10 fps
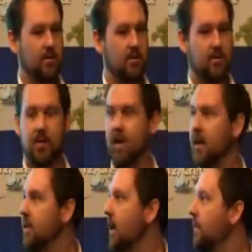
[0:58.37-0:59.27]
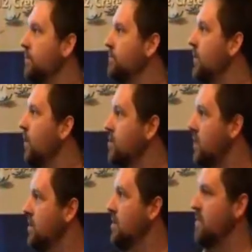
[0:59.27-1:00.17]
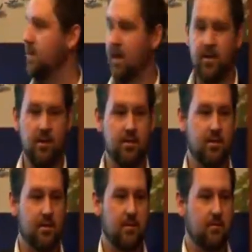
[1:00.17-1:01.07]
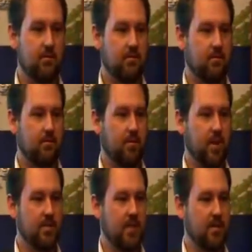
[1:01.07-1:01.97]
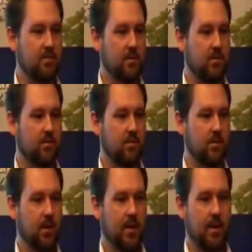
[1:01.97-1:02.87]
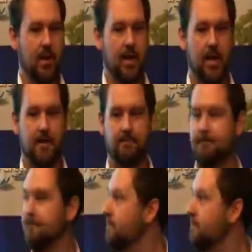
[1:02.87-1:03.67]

It had there was a commitment there to use project management tools, 400